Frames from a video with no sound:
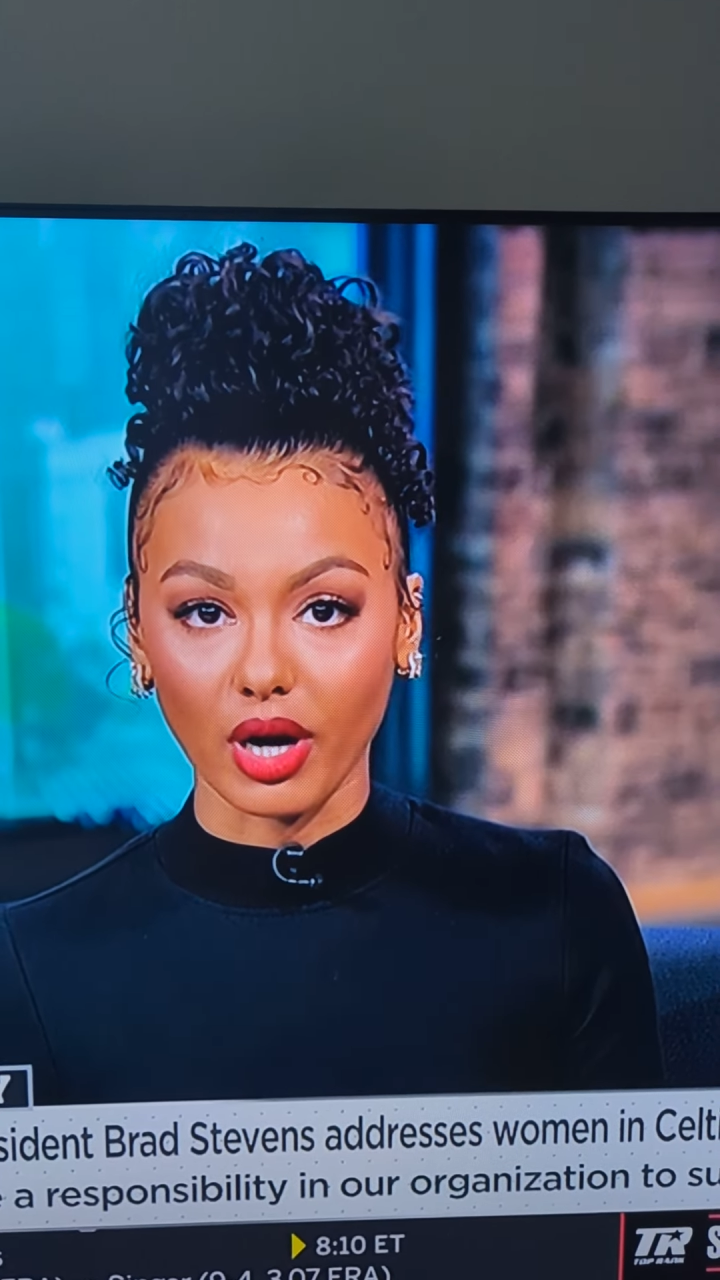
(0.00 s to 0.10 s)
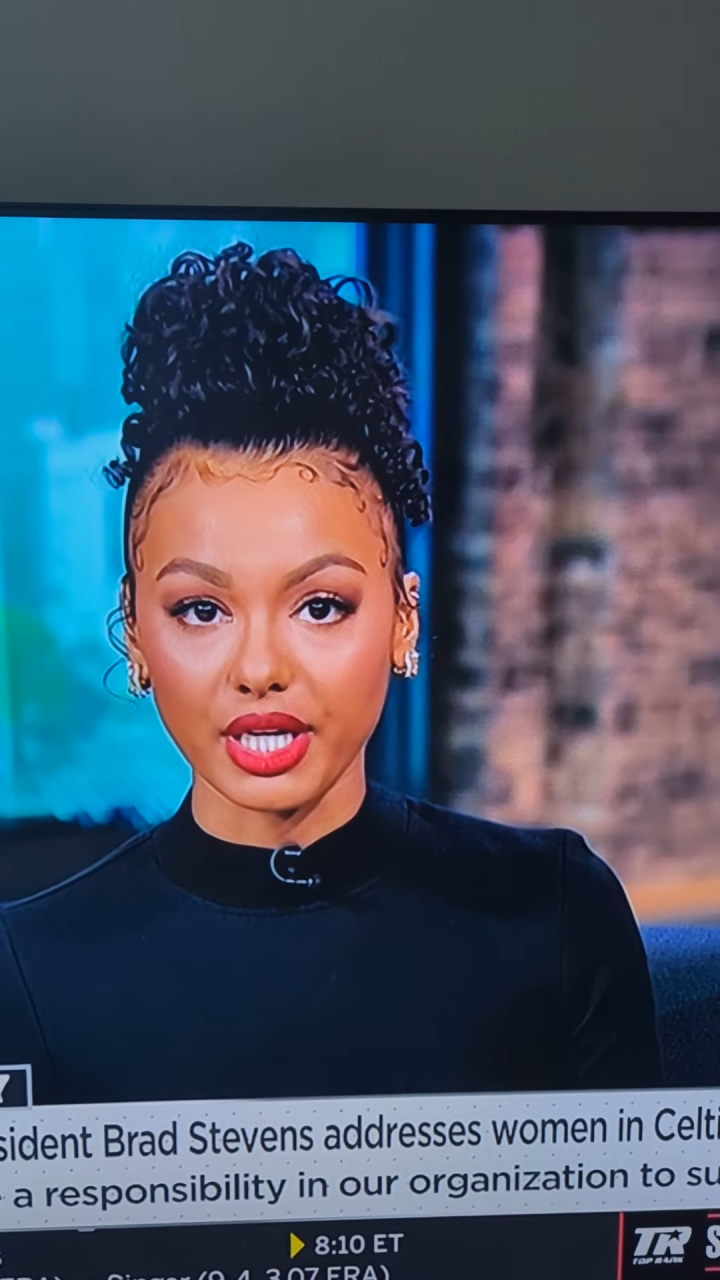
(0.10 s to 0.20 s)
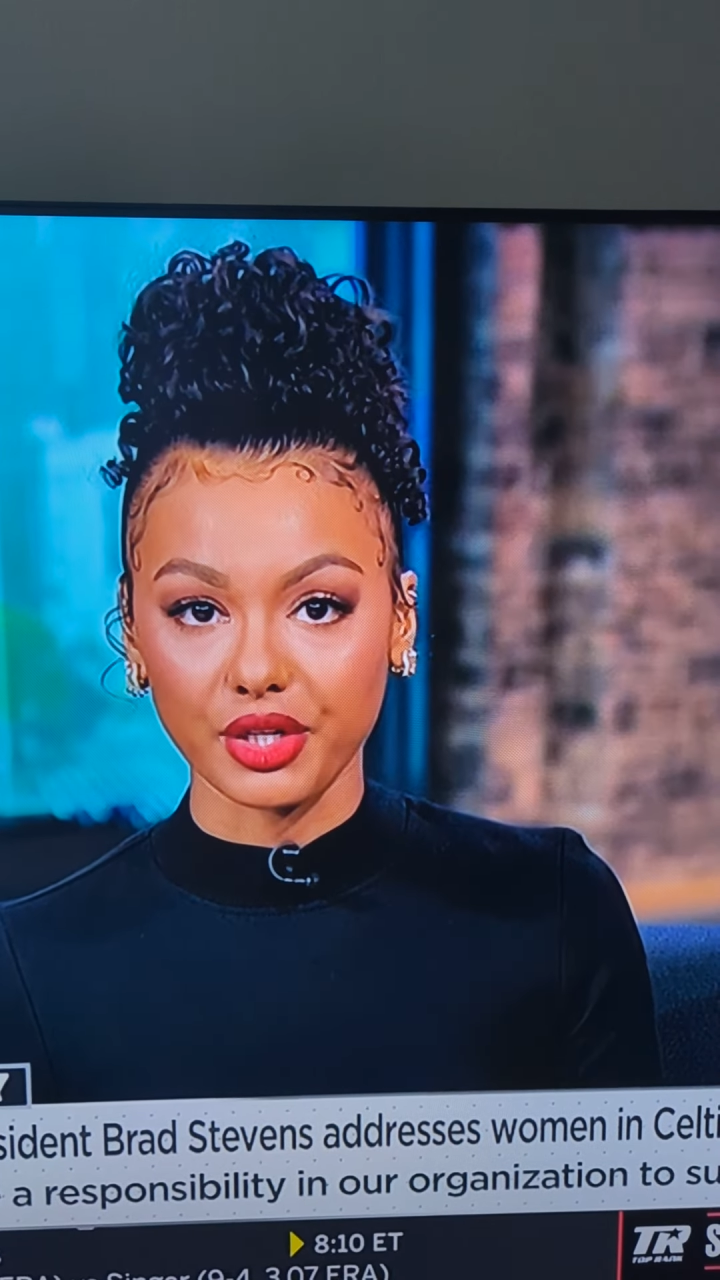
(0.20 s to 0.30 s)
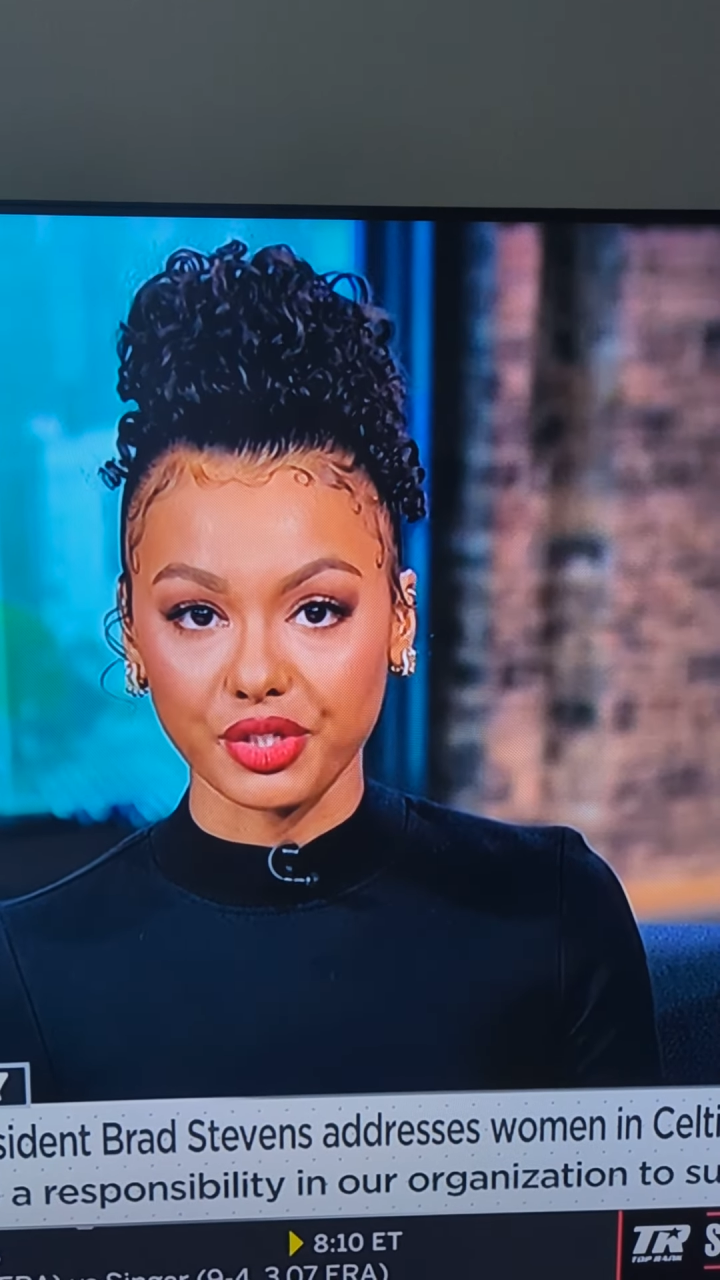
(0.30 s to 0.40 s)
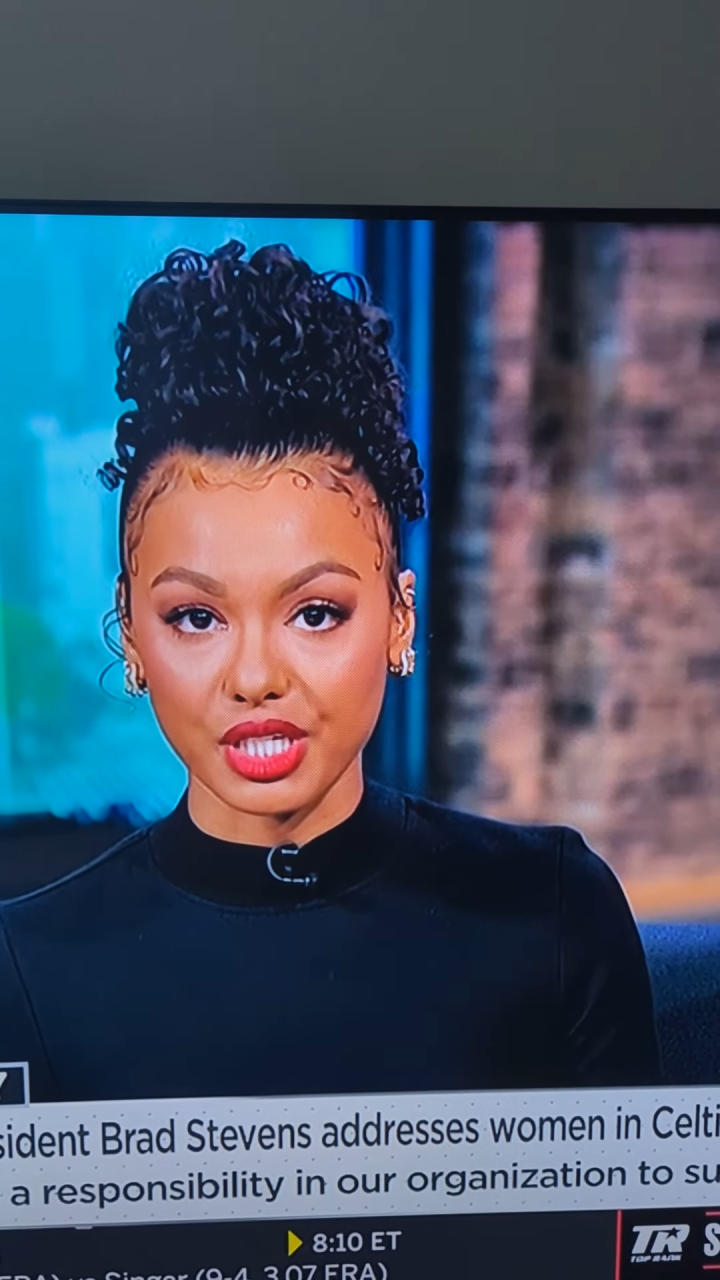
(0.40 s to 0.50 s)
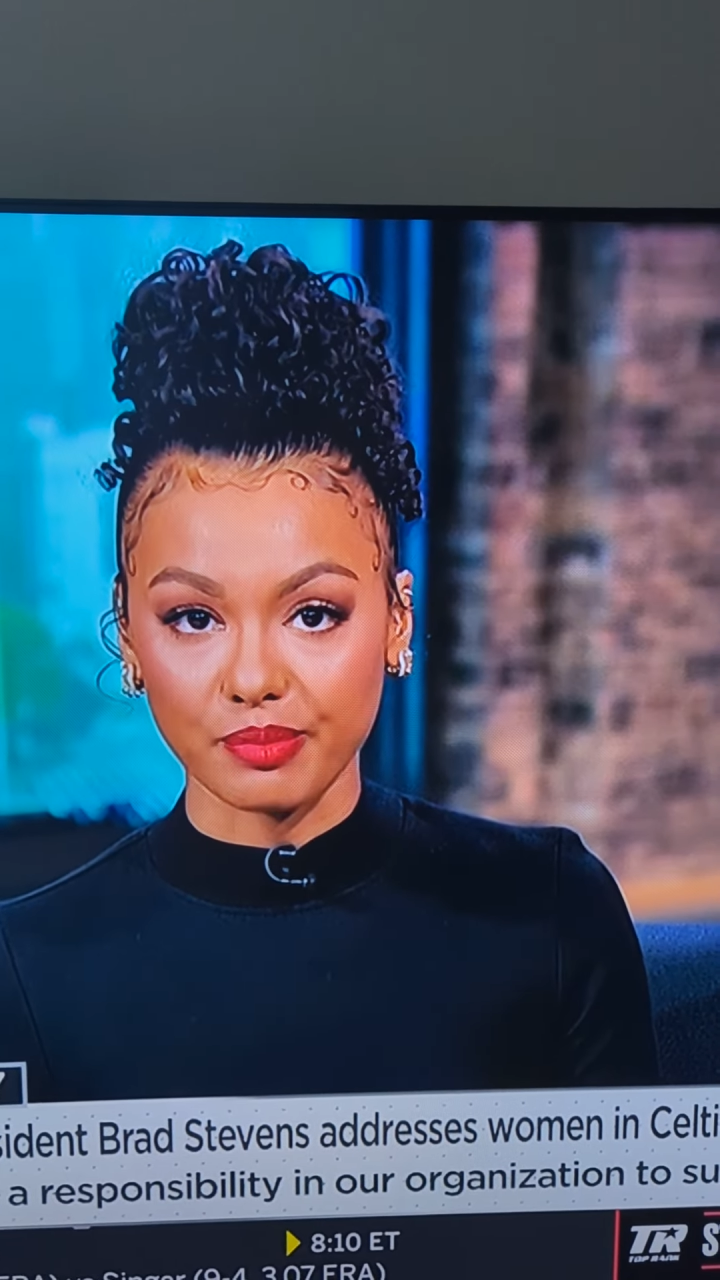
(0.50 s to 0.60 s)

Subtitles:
one-year